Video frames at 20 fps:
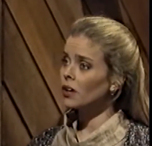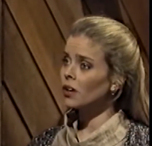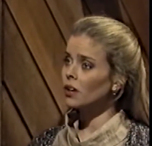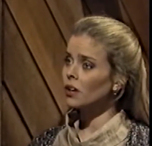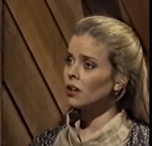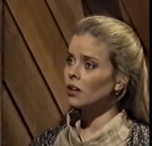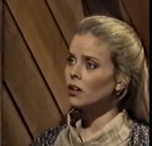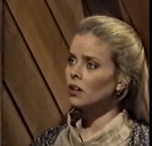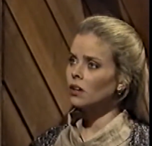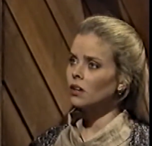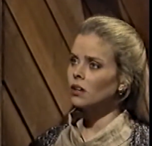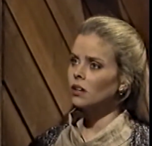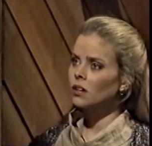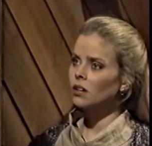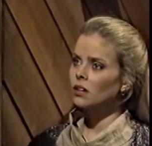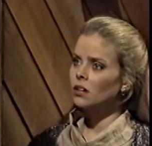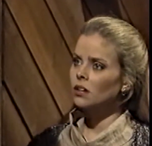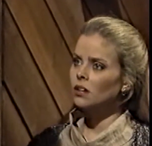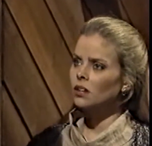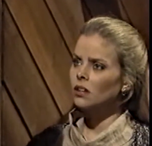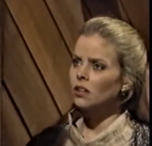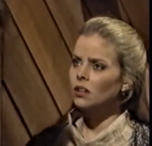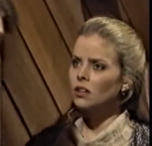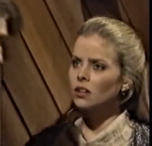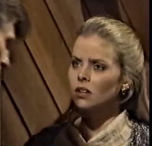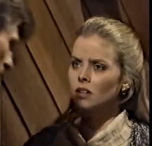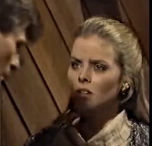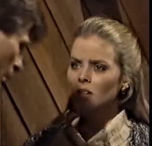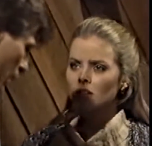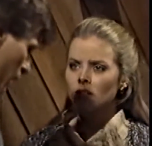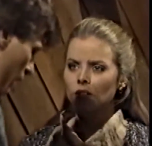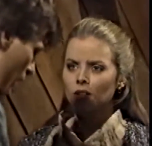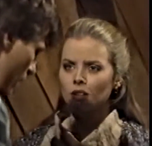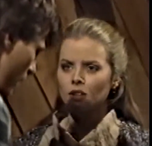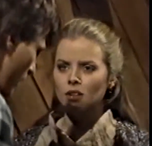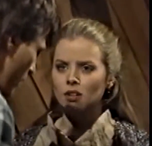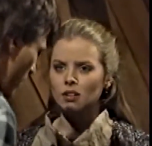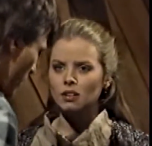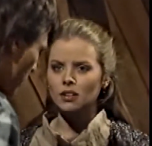Nobody speaks.